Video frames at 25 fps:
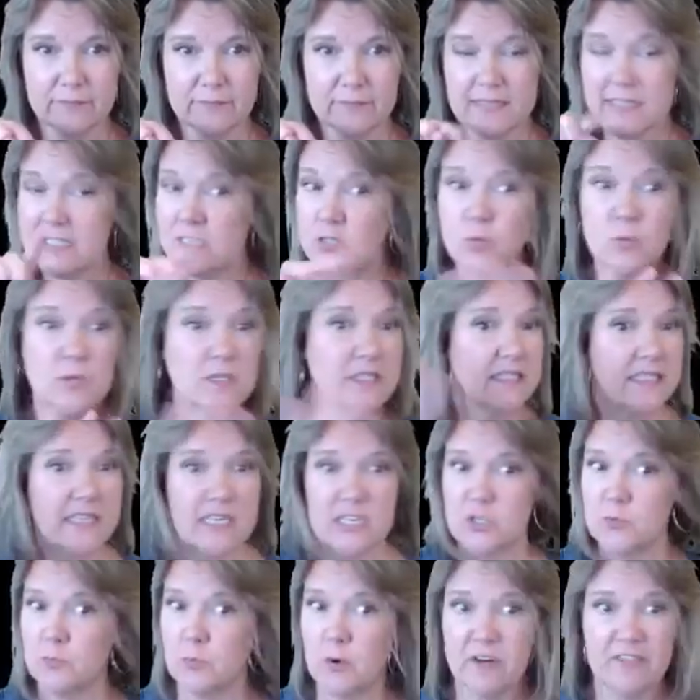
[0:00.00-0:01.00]
This will
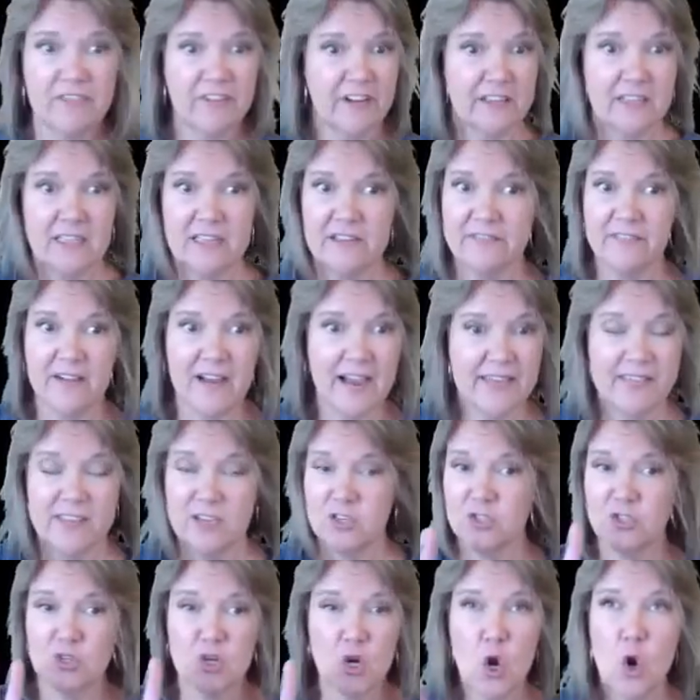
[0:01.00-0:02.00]
stitch perfectly fine.
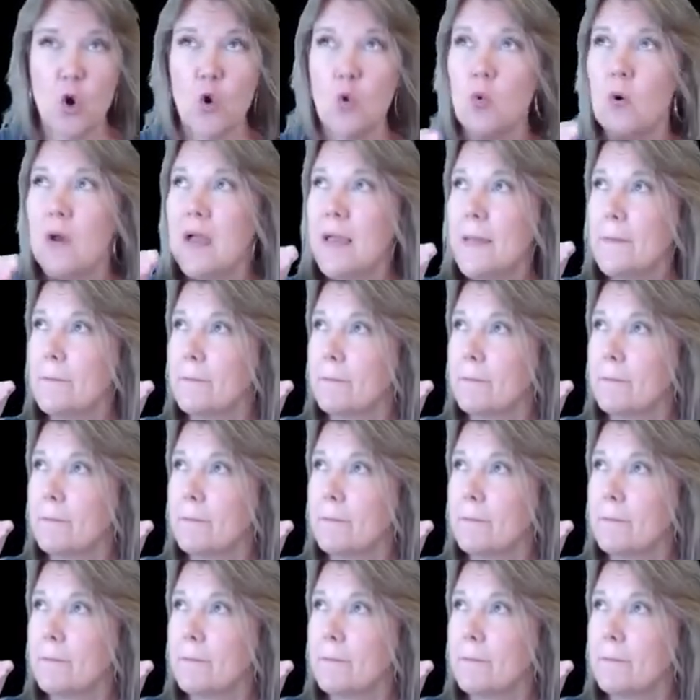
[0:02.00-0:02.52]
There's no